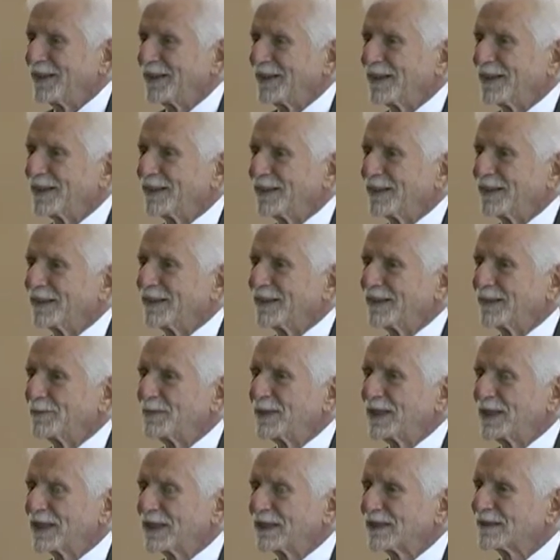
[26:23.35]
uh,
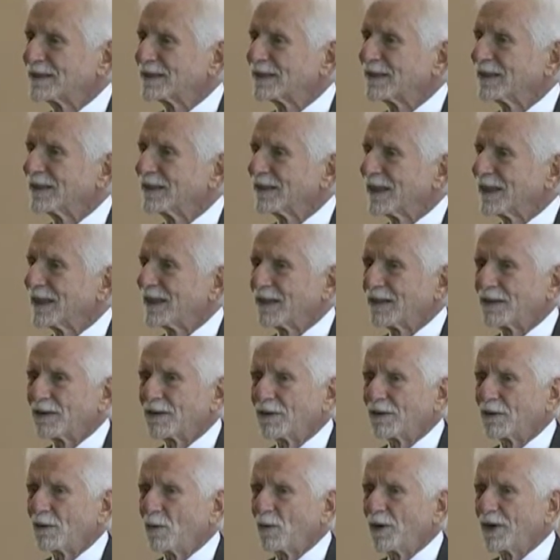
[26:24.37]
because
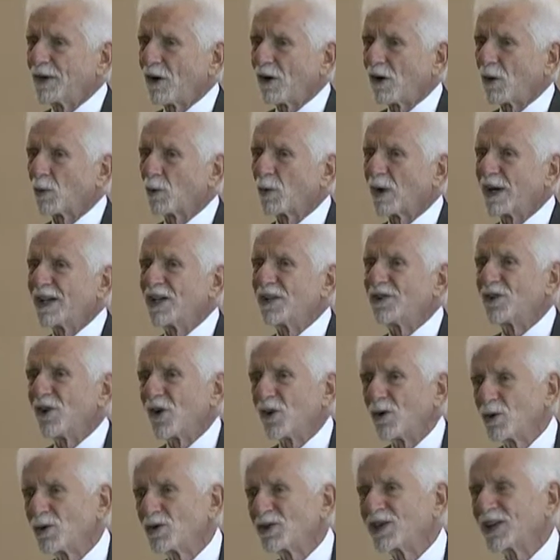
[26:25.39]
we already
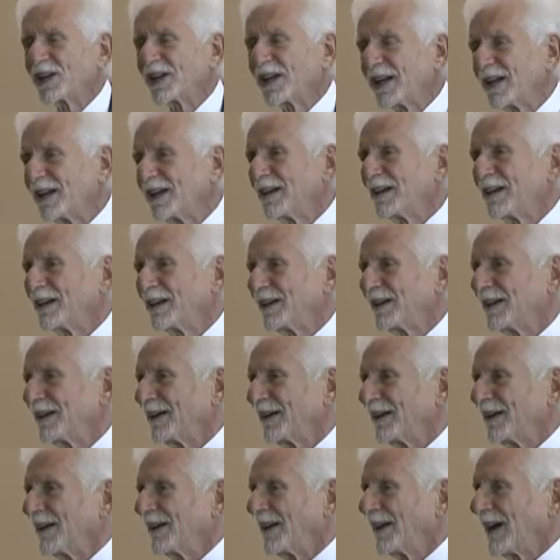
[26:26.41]
know today
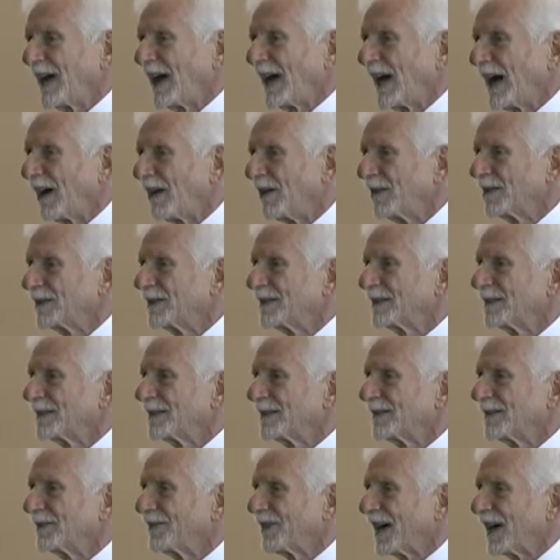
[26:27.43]
how to
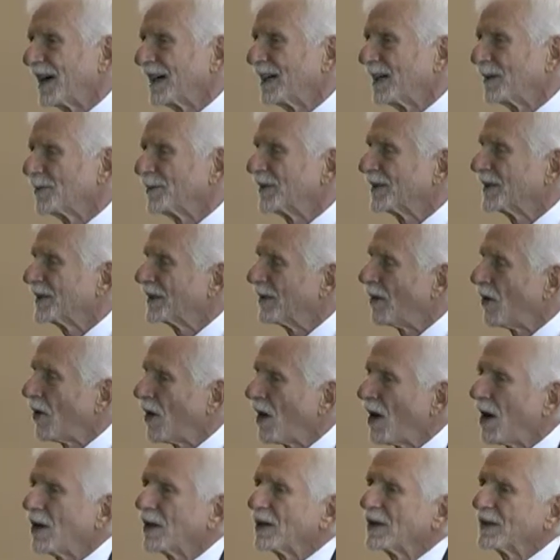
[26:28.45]
divide up
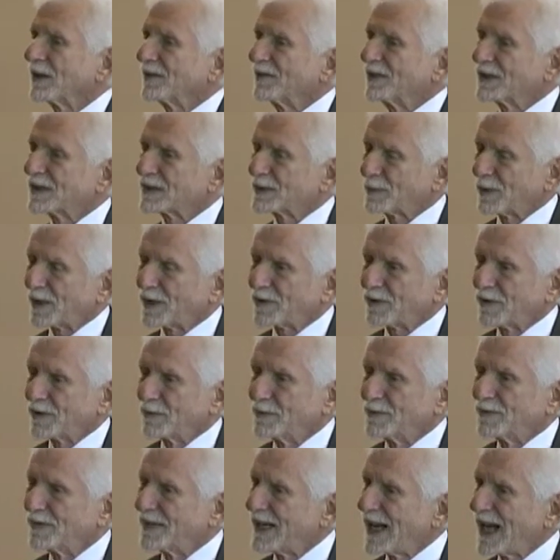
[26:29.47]
all of the
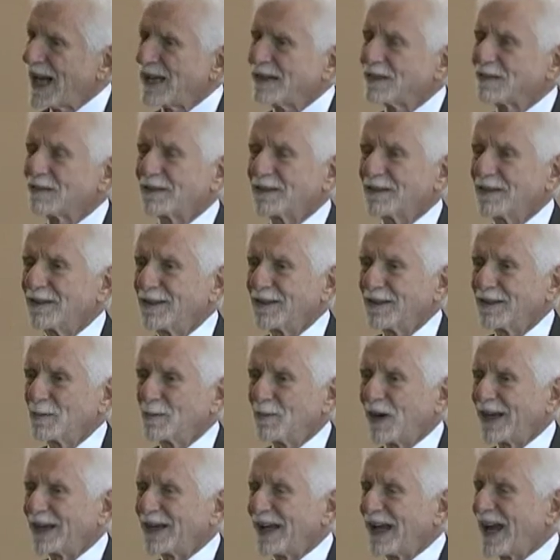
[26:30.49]
spectrum, not
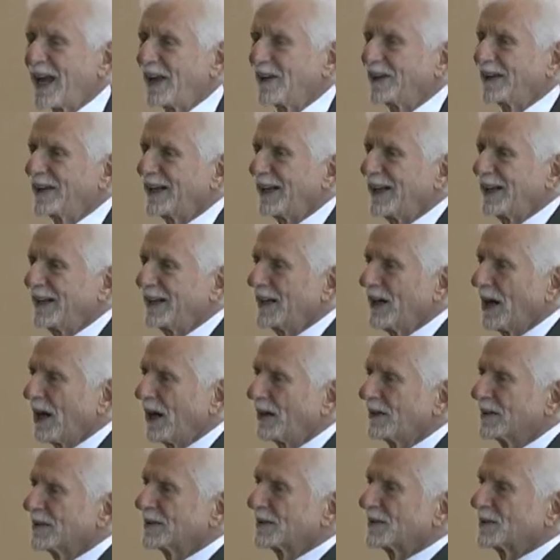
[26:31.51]
by allocating
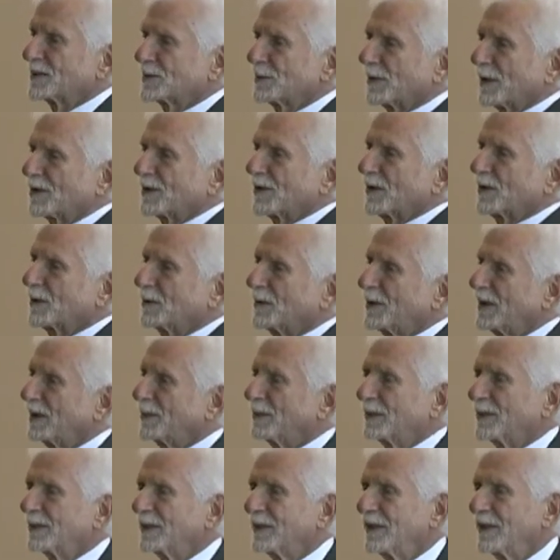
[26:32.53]
hunks of spectrum to
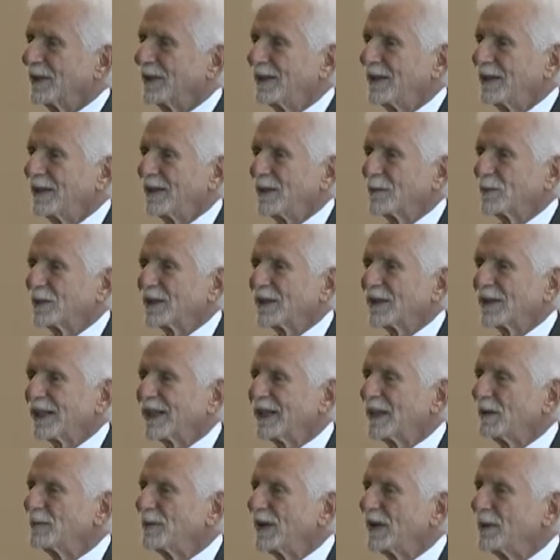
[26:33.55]
people, but
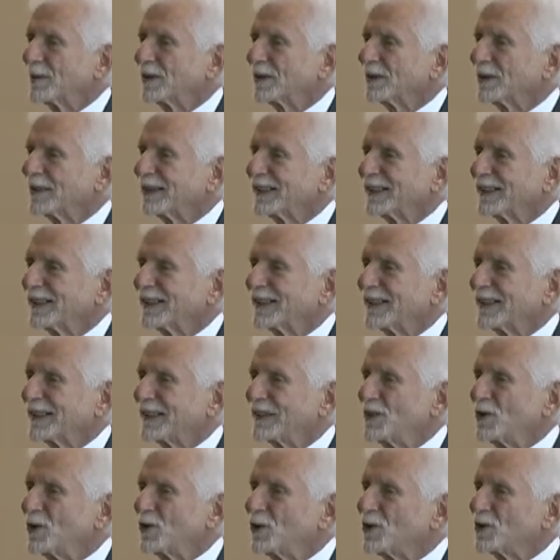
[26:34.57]
letting people
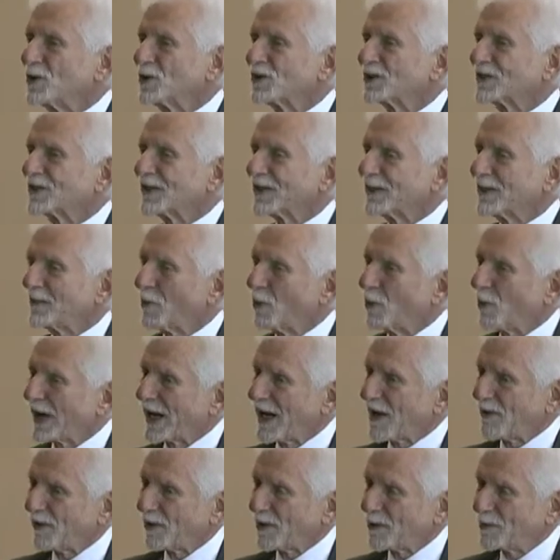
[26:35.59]
use
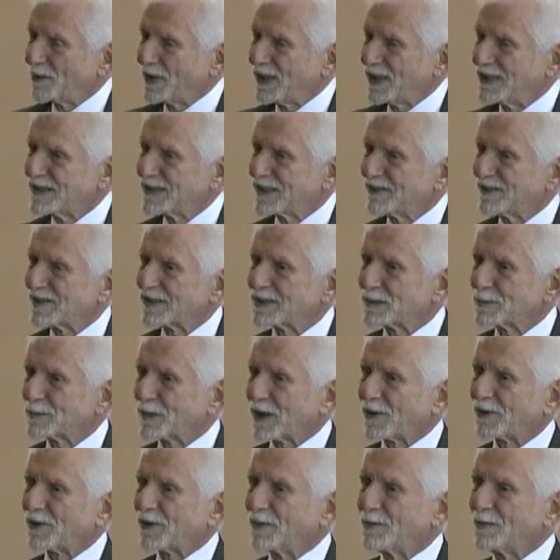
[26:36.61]
whatever piece of the
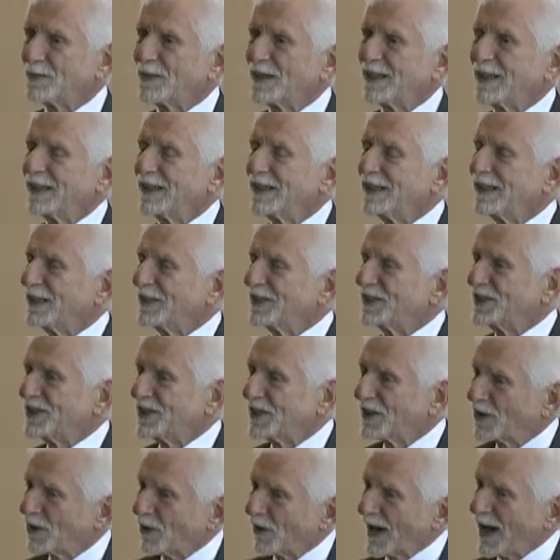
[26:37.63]
spectrum
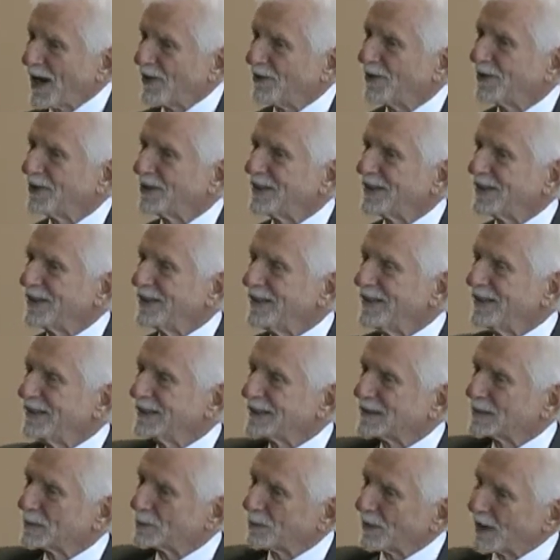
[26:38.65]
geographically,
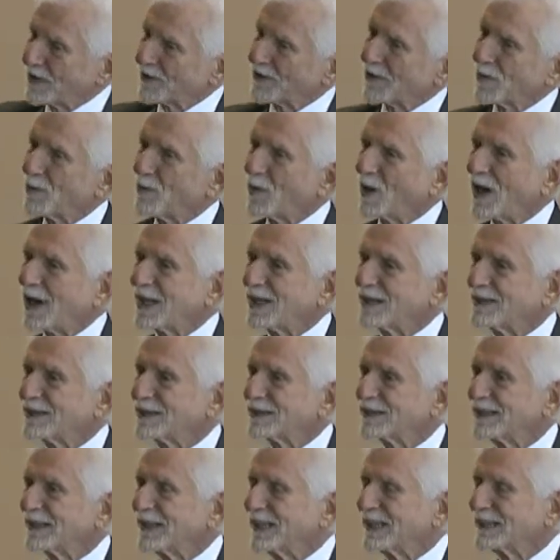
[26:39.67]

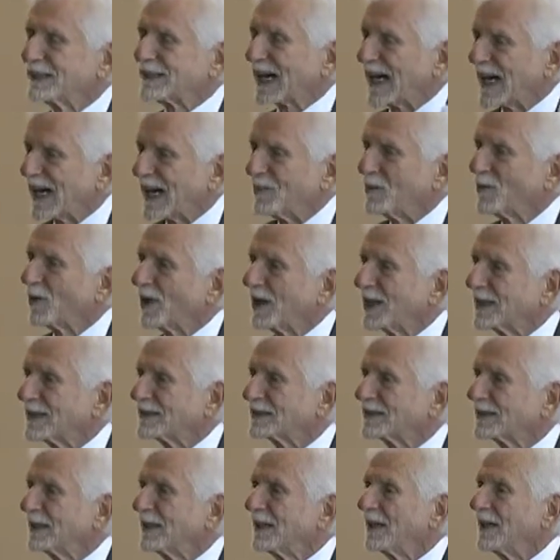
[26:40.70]
spectrum-wise,
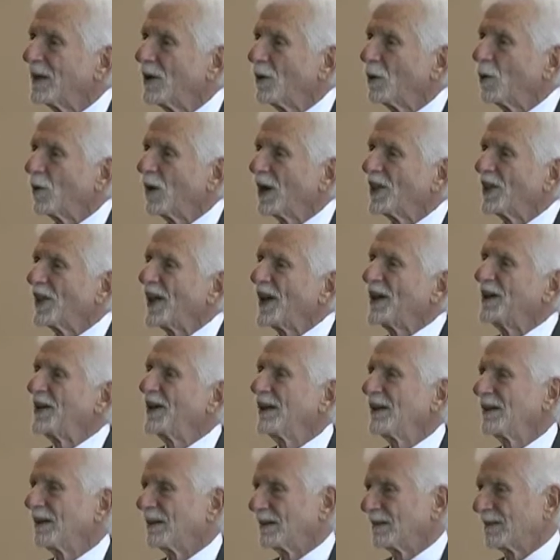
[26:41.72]
time-wise, when they
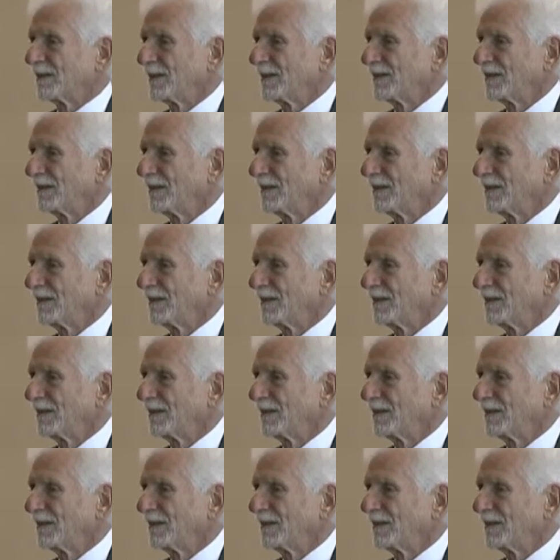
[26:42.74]
need it.